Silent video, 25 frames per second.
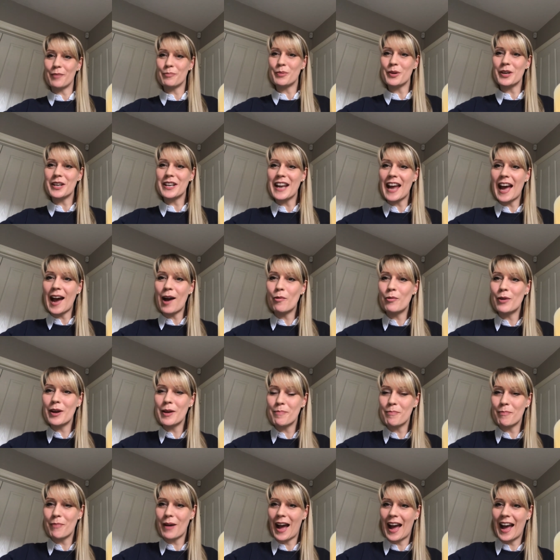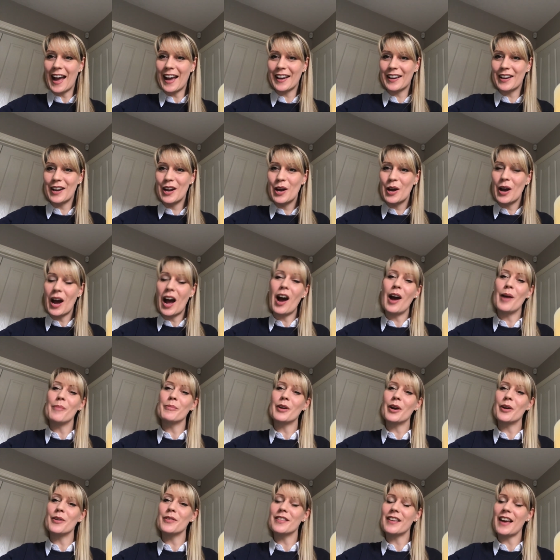but now we're back. I'm
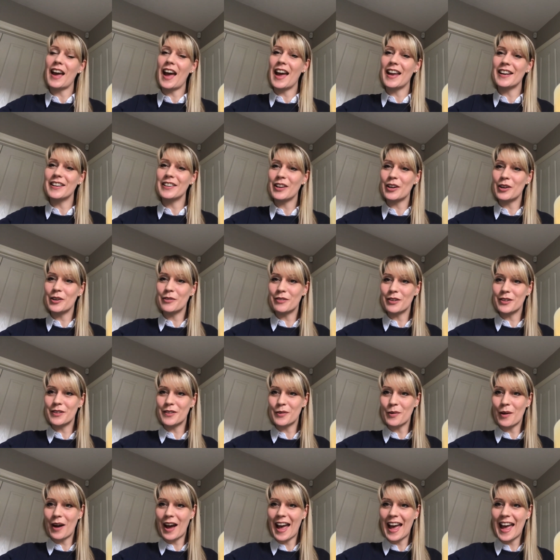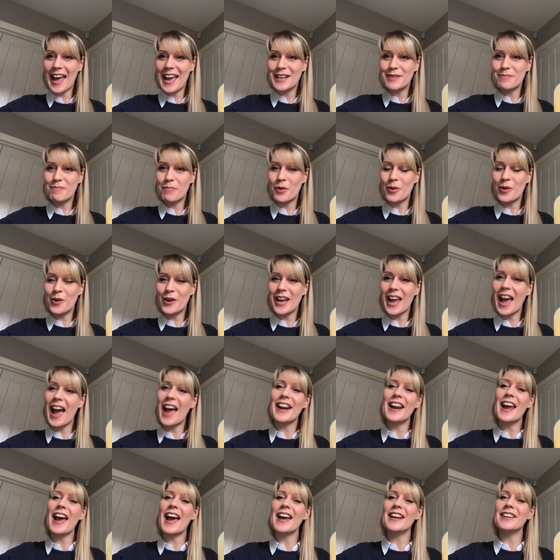going to hand over to our head boy and
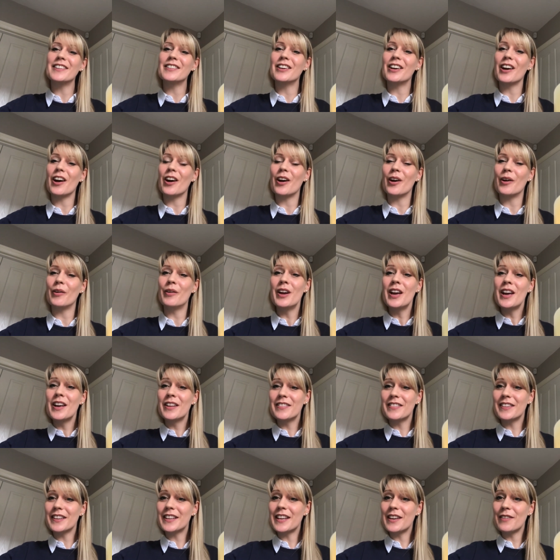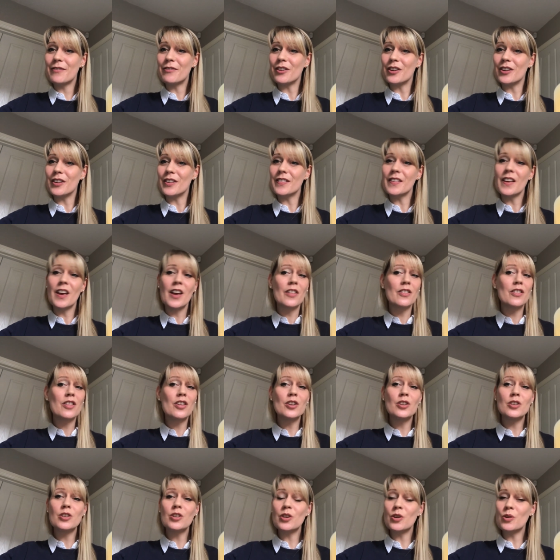head girl to give us the
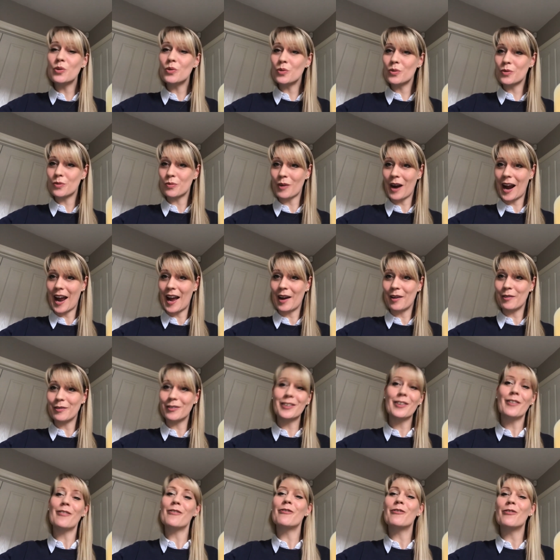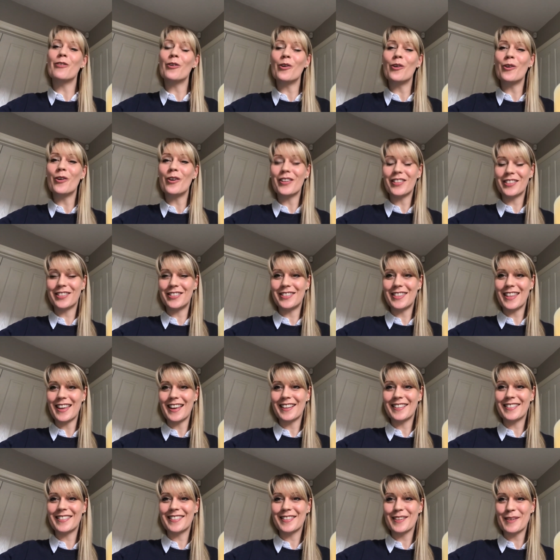news round for
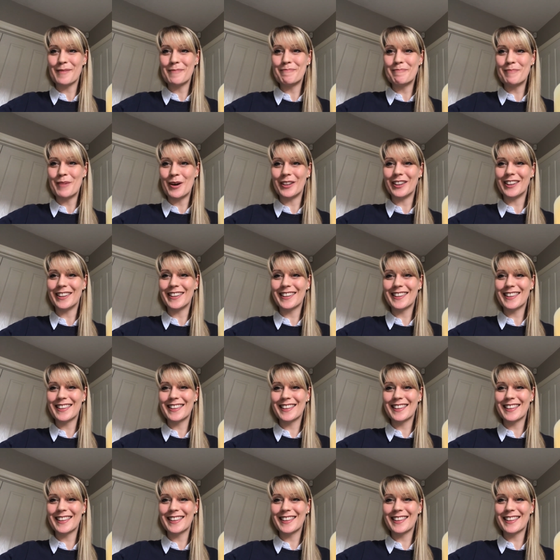this month.